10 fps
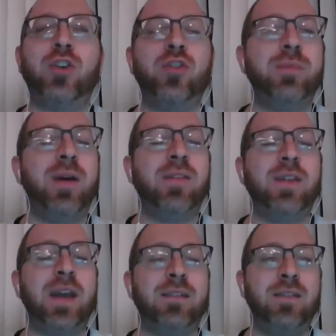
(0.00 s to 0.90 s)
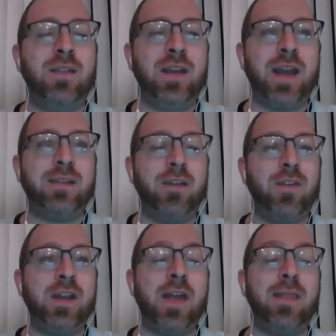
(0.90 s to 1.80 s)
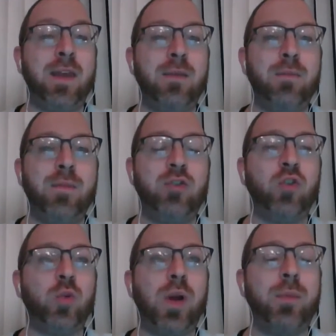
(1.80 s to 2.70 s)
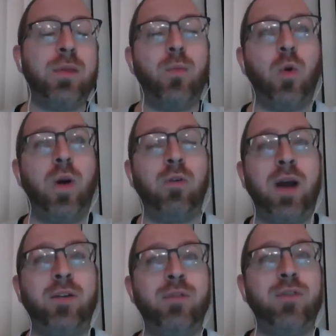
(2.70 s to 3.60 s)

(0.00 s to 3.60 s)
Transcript: concern about the activity. I think Mitchell's probably the more well-rounded